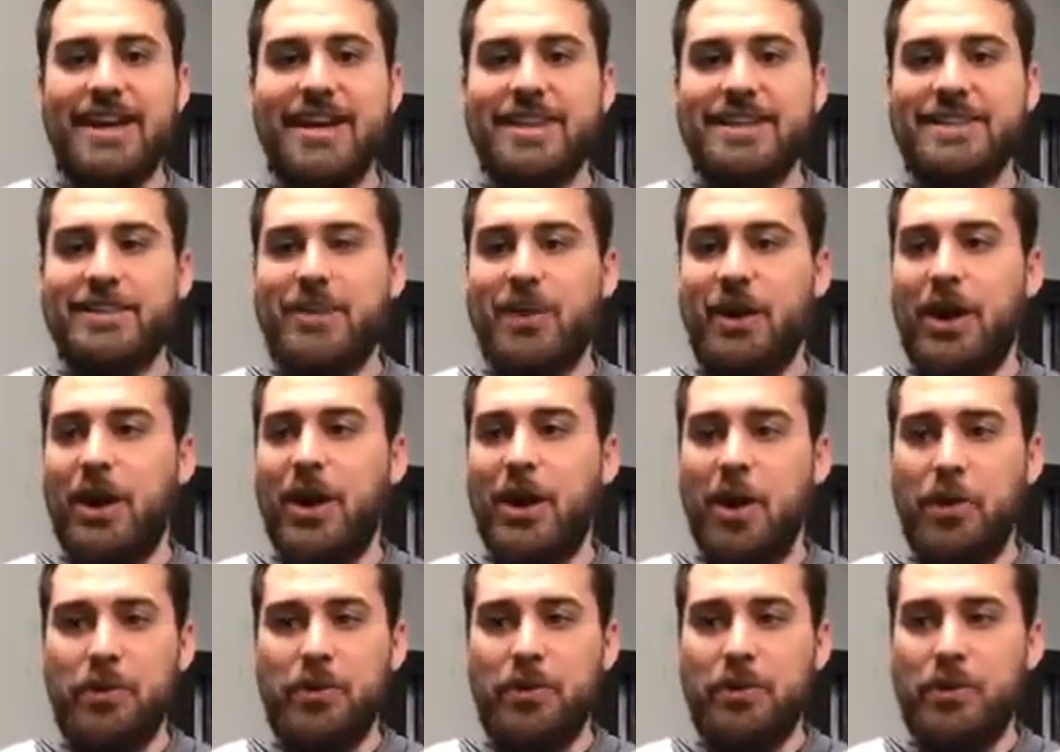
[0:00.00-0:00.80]
So I
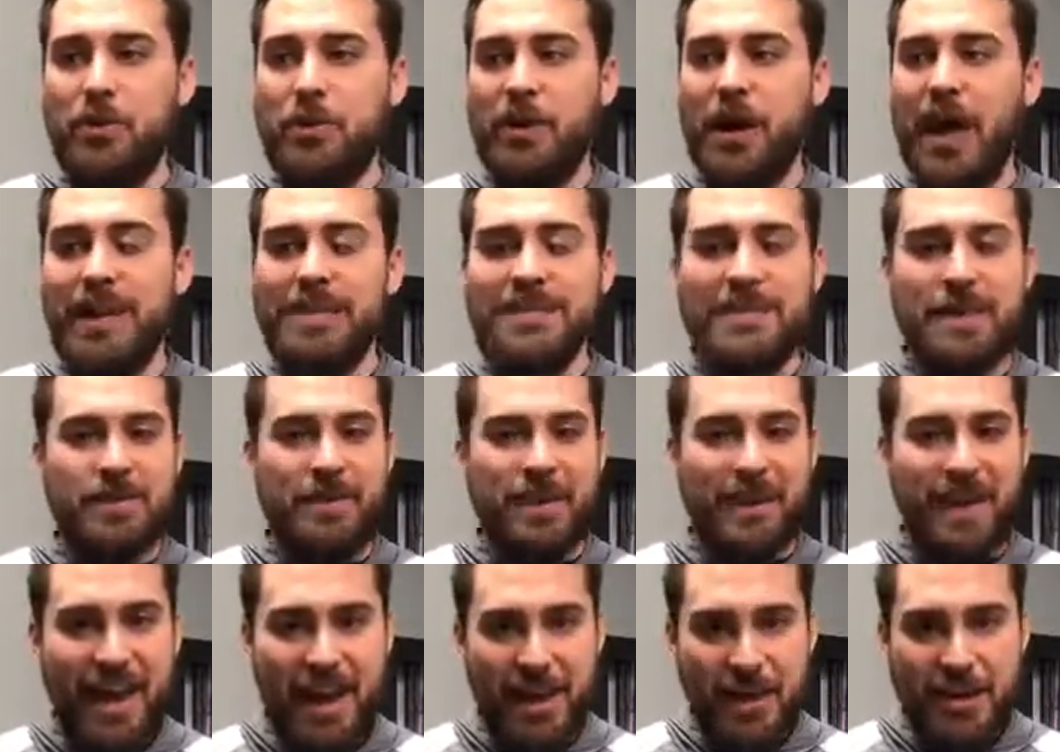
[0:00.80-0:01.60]
hope you got
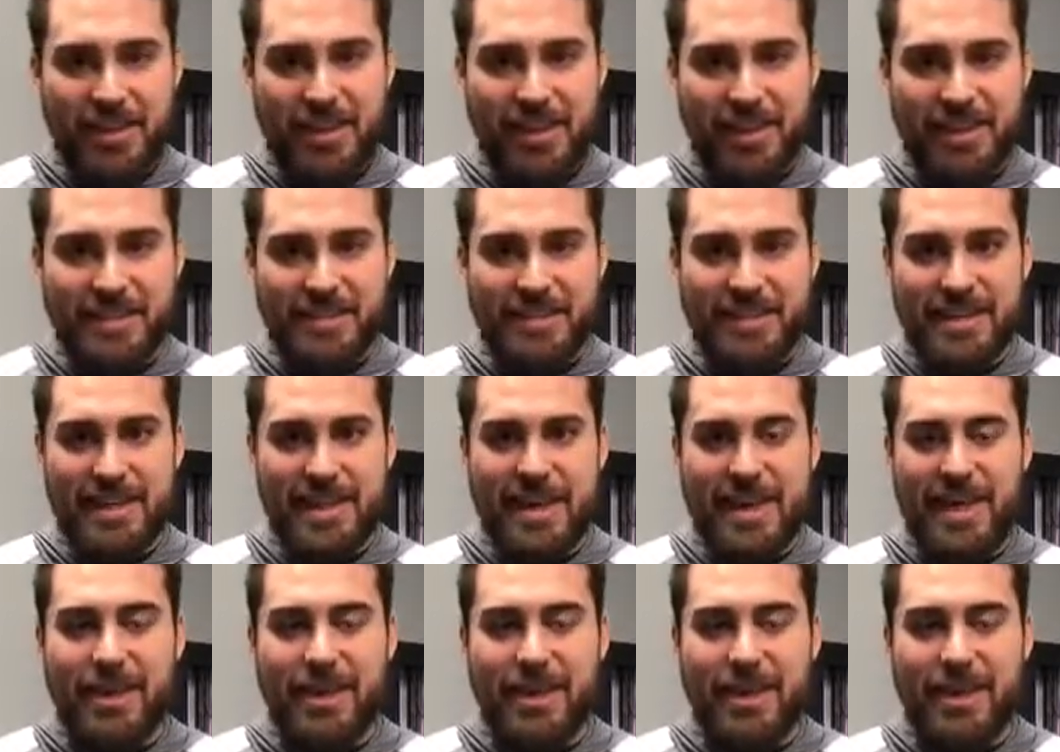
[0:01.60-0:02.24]
something out of this.